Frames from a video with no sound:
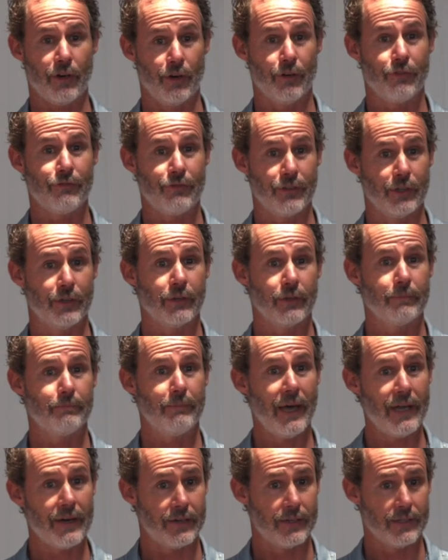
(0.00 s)
her feel
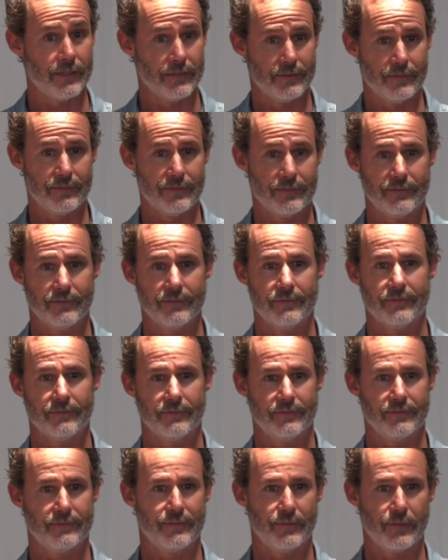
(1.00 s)
better
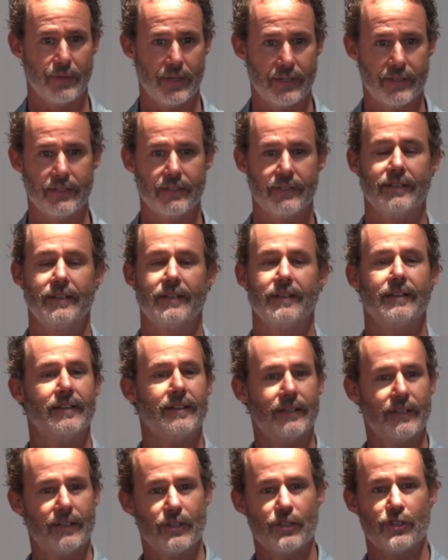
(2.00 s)
right?
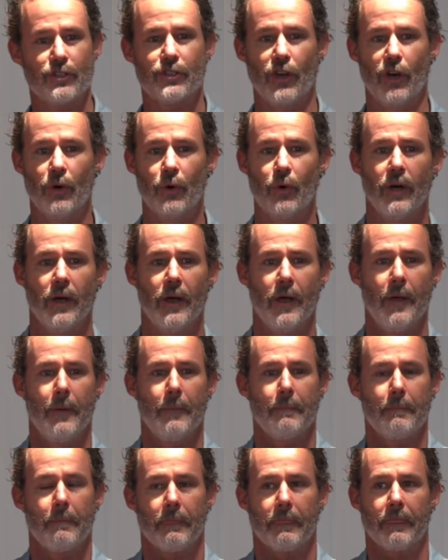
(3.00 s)
so
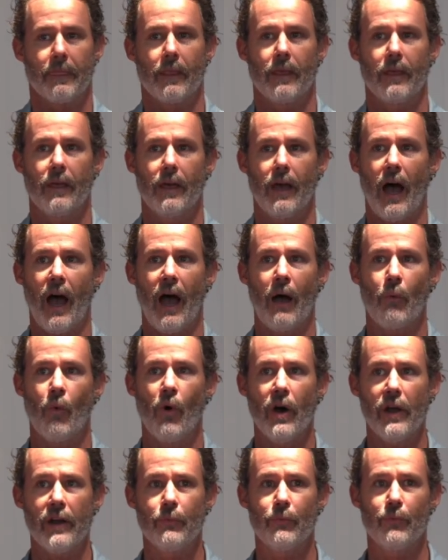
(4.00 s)
i
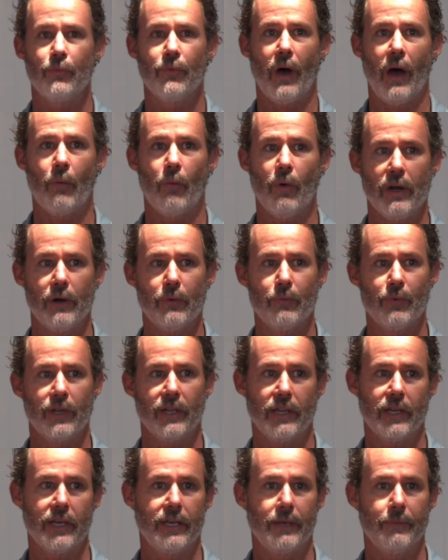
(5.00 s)
want to i want to
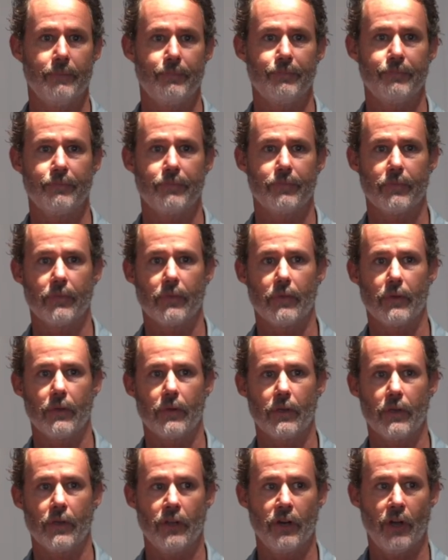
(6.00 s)
really
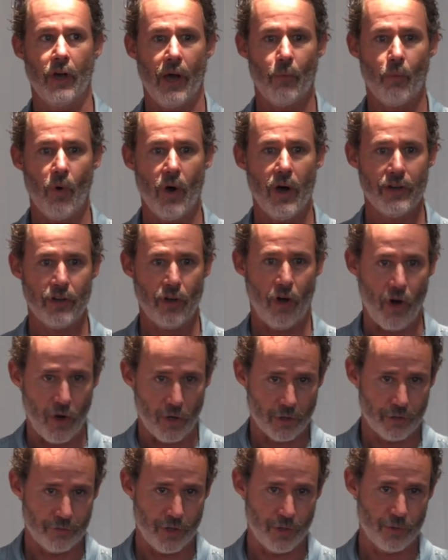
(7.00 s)
you know, I want
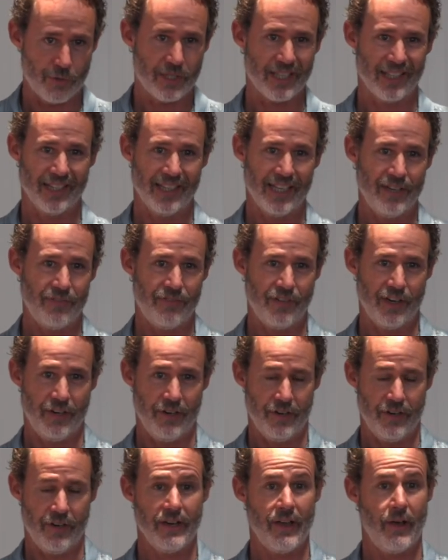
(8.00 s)
all of you to leave
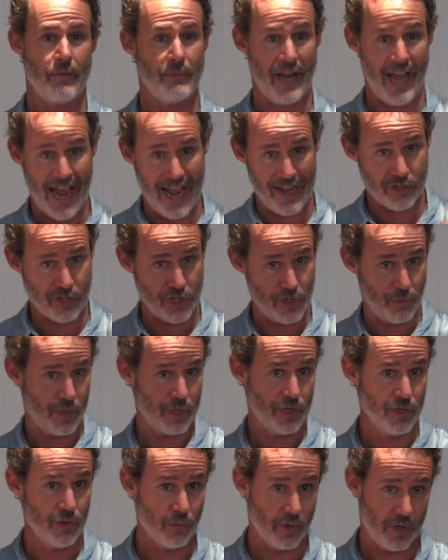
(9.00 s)
here. Now I'm going to ask you what
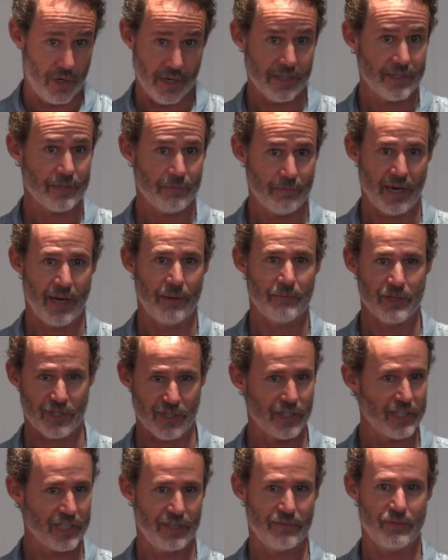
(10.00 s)
you want, but I'm just
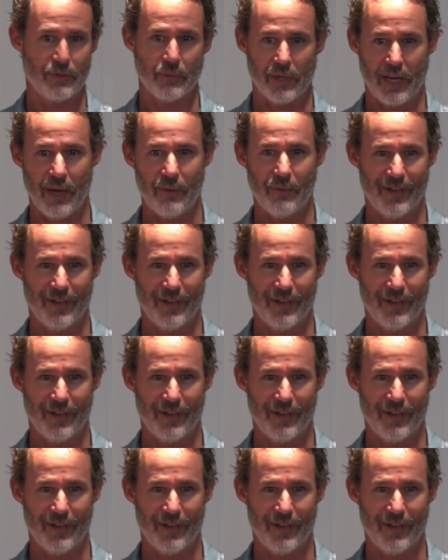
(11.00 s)
going to give you what I